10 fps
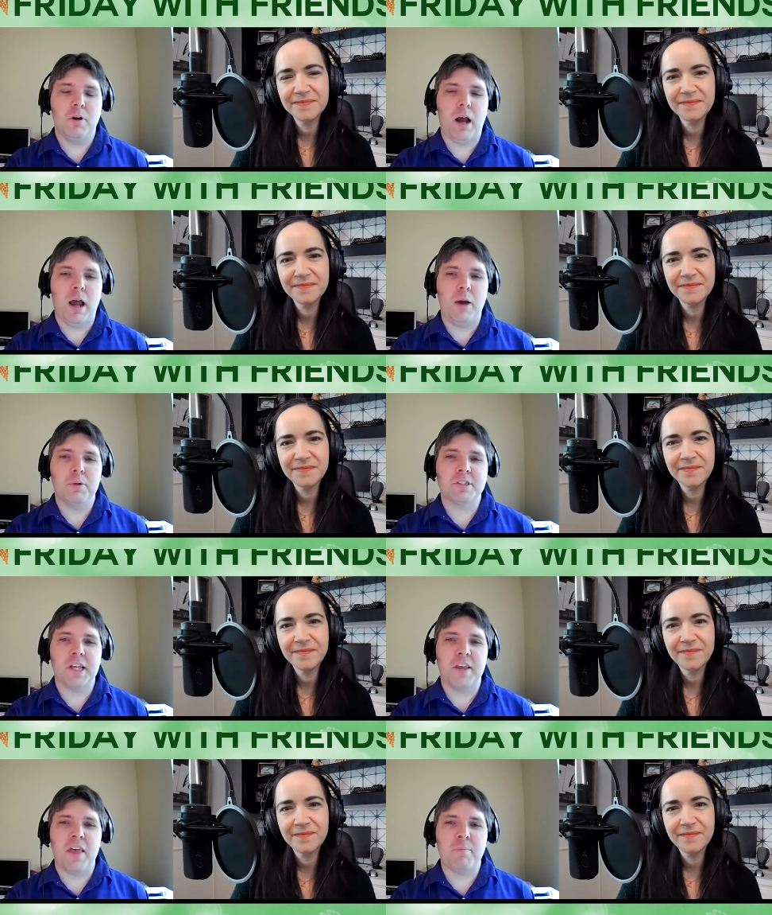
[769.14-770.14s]
Speaker 1: I would
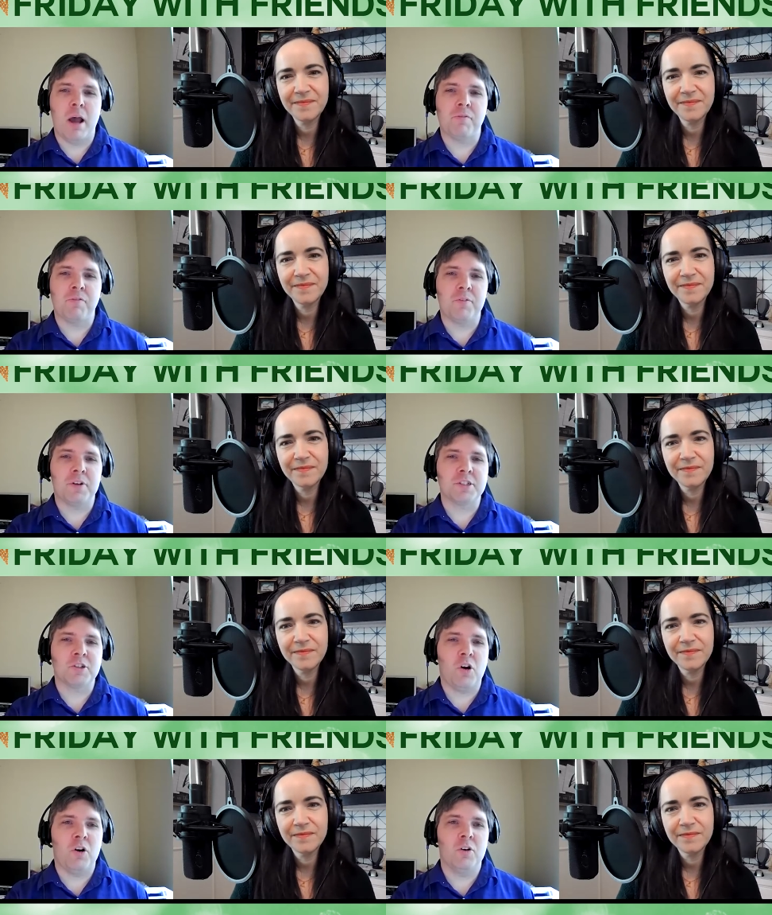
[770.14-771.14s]
say that my favorite
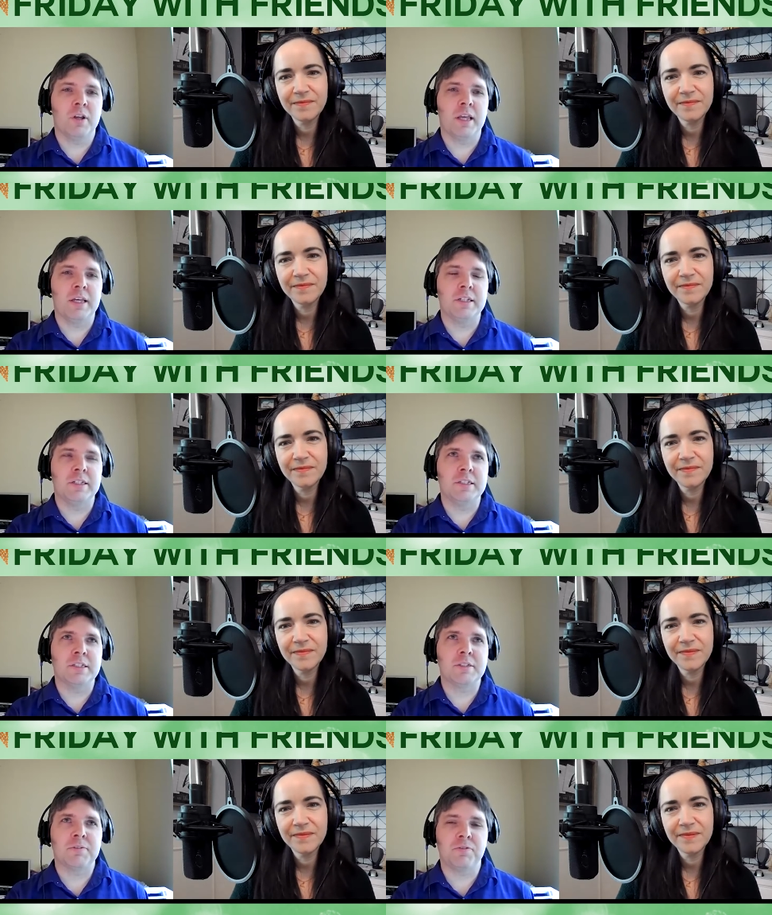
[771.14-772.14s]
song
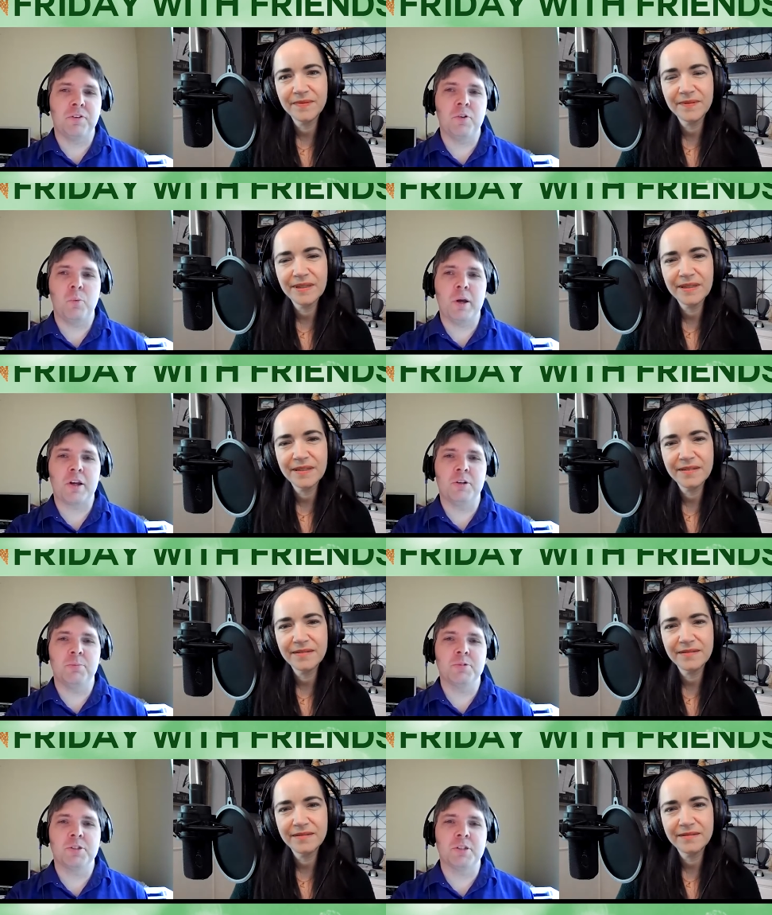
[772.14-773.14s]
is Phil
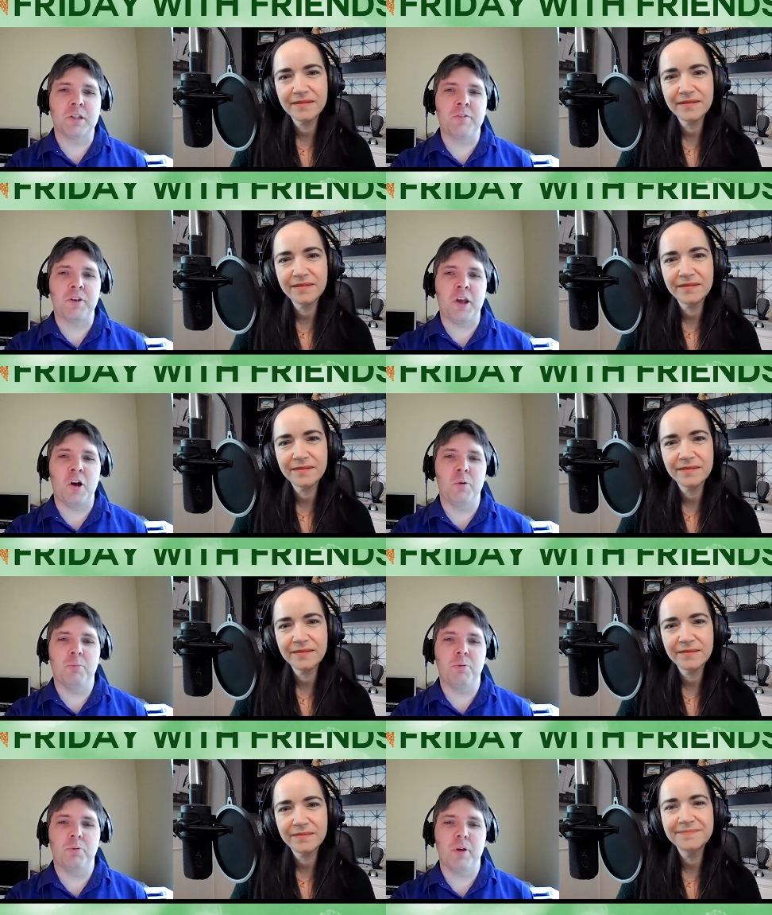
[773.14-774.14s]
Wickham's Living Hope,
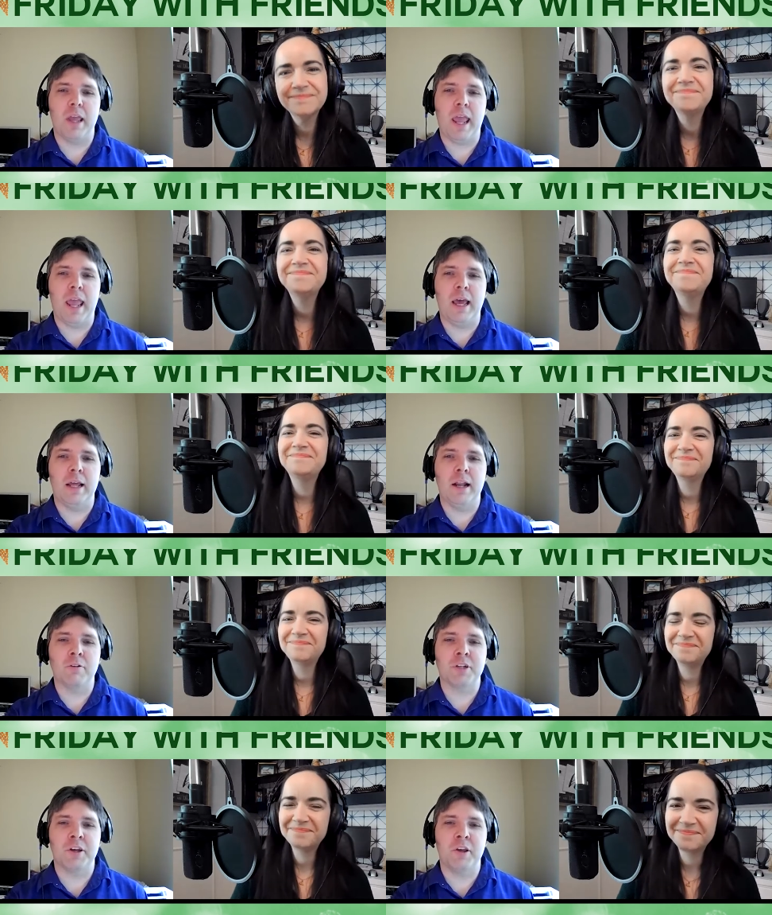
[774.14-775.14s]
and I'll
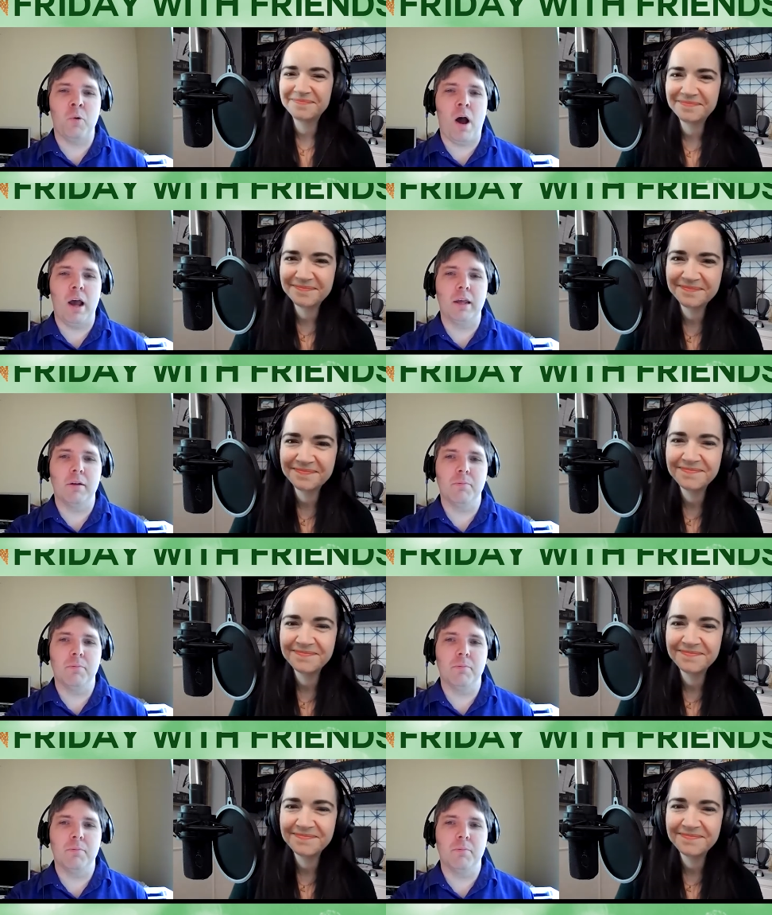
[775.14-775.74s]
tell you why.